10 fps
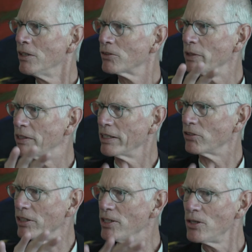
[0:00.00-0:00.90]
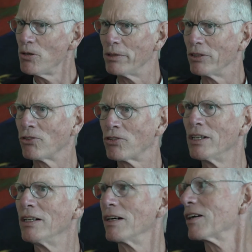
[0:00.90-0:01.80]
So he thinks that humans
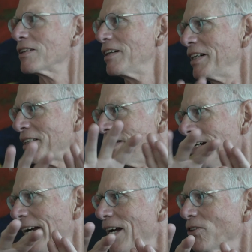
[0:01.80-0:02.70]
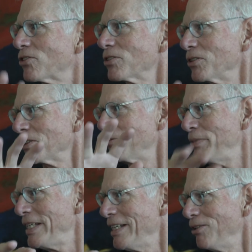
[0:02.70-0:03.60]
are like ants or
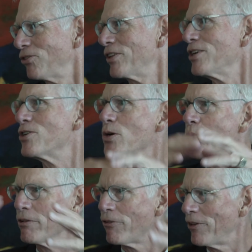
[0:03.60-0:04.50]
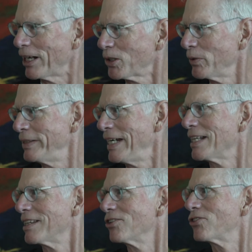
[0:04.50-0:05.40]
bees that do, in fact,
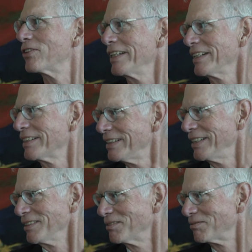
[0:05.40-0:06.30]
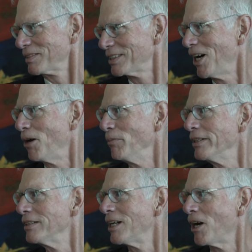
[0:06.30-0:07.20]
create this thing in
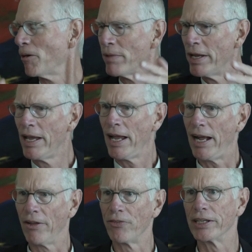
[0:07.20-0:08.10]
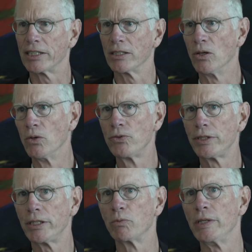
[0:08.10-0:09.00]
common, um, and they can
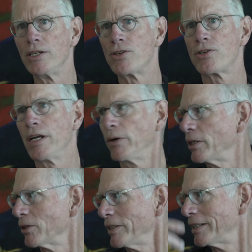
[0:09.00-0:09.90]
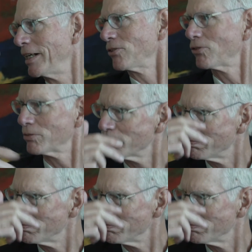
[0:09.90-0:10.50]
only reach, now here he gets